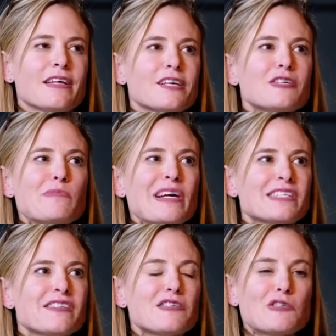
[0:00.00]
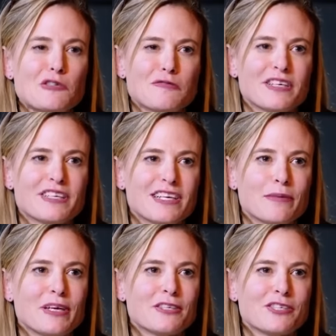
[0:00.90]
and that goes back to the survey that I
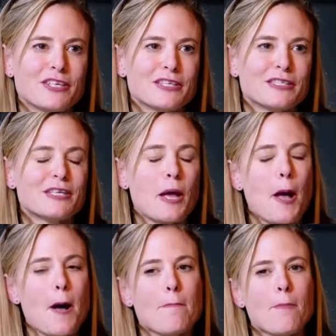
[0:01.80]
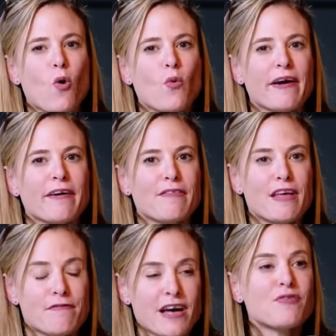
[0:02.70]
mentioned, where they
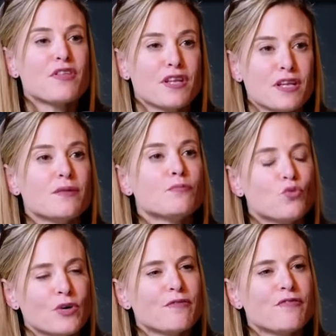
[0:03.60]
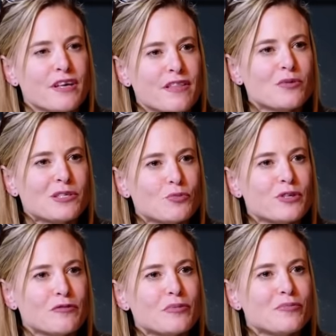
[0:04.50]
found that the number one thing that was
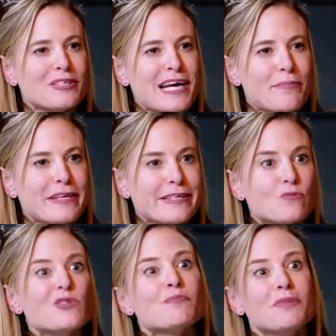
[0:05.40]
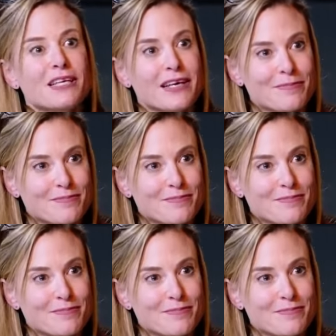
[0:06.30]
important for people's happiness was meaning.